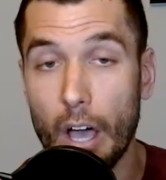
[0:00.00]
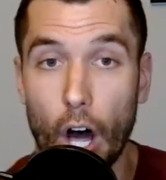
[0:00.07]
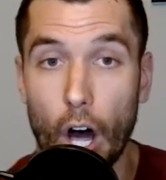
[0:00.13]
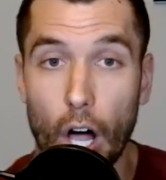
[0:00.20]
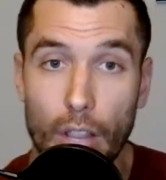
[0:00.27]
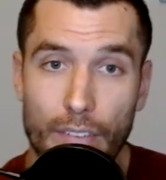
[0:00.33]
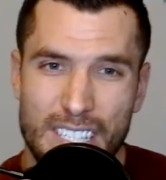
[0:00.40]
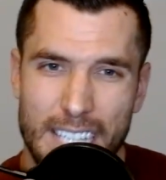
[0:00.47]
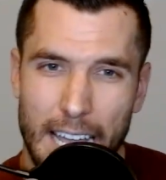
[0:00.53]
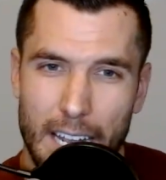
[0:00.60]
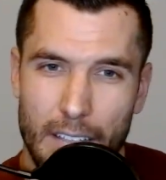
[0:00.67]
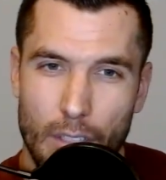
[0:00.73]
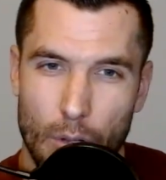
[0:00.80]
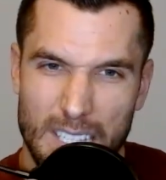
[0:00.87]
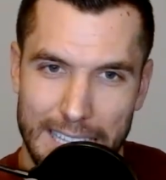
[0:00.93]
all of a
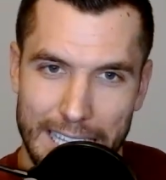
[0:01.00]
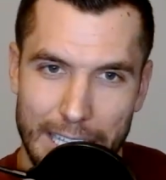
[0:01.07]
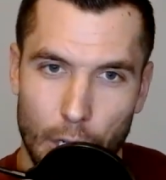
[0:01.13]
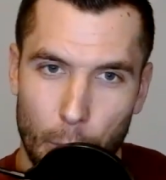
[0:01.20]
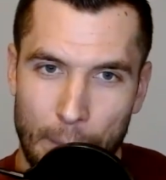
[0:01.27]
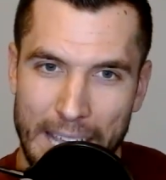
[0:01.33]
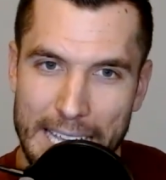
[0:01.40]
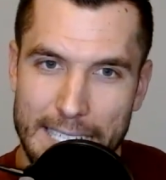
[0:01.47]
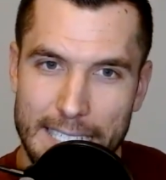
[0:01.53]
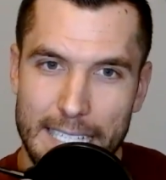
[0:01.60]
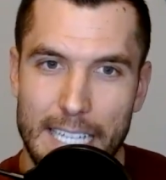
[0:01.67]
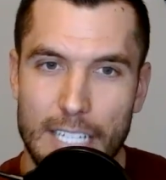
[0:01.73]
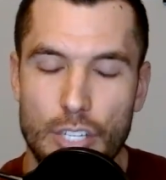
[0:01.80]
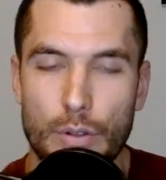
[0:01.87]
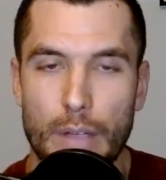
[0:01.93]
sudden those little
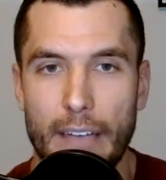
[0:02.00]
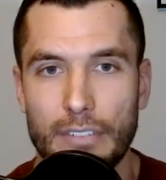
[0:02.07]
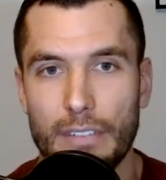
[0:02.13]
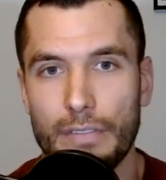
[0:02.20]
pieces that you have